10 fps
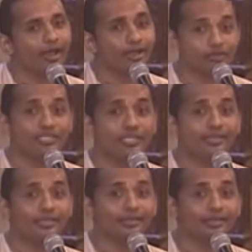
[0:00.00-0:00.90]
you
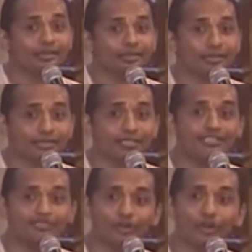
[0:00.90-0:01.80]
say that this
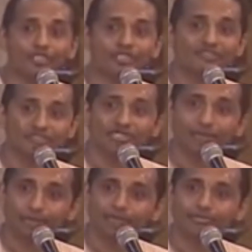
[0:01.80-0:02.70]
philosophy is the
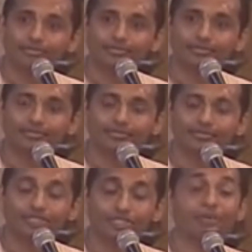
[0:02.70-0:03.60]
best?
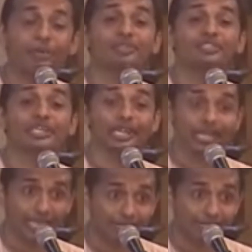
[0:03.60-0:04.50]
Srila Prabhupada said,
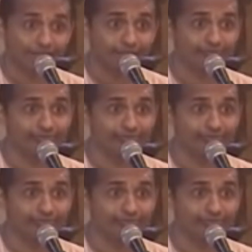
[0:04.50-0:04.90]
yes.